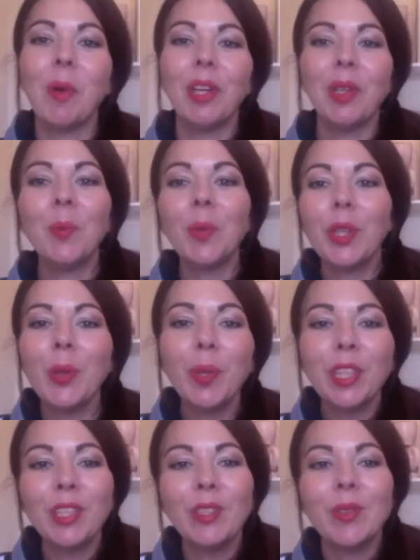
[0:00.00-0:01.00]
Like, you really want
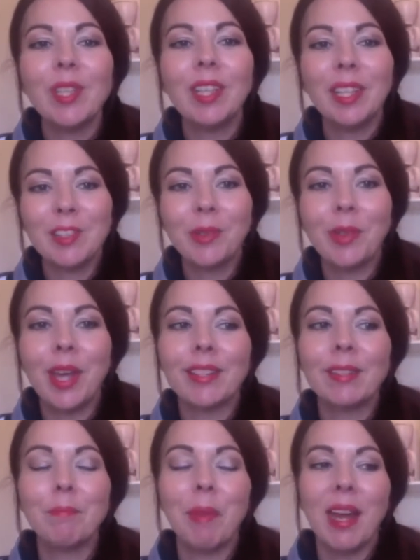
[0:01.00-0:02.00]
to use a cleanser
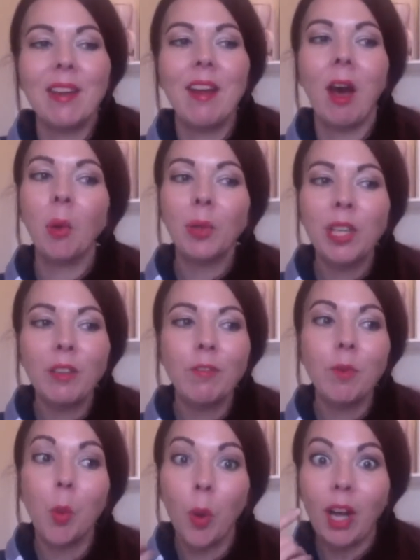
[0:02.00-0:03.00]
that's made not only
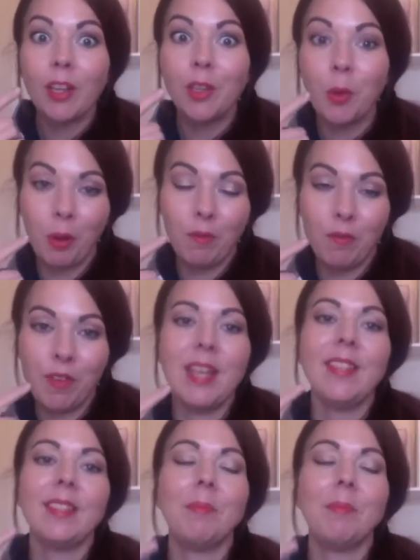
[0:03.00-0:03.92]
for your face,